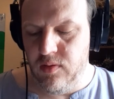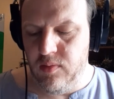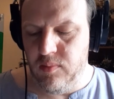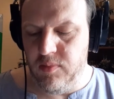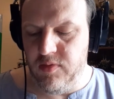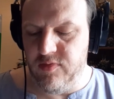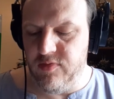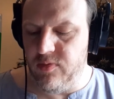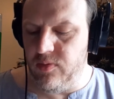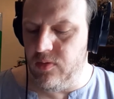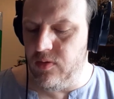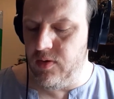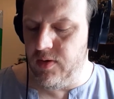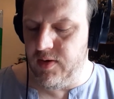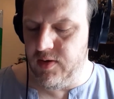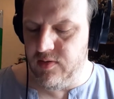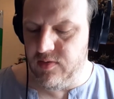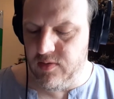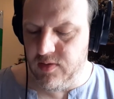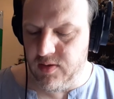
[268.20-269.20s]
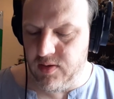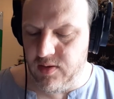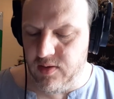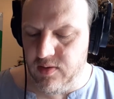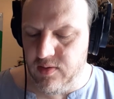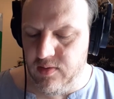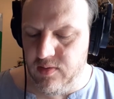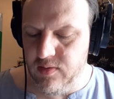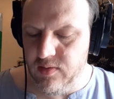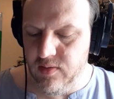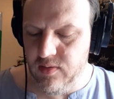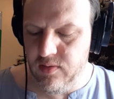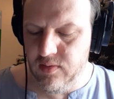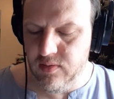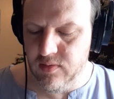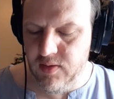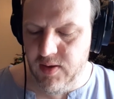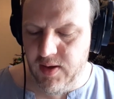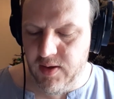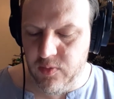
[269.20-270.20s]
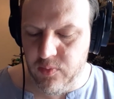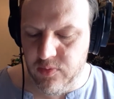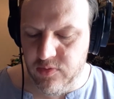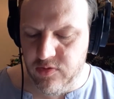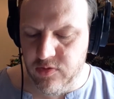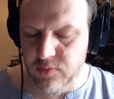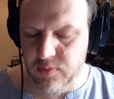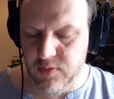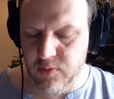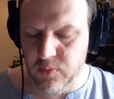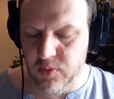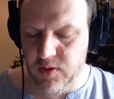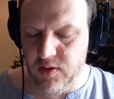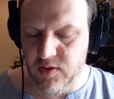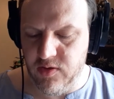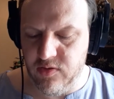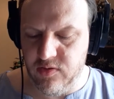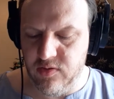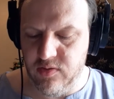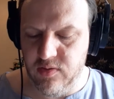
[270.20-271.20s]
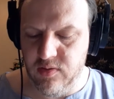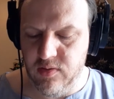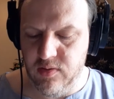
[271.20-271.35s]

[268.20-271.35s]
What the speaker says: Before anything, that was who he was.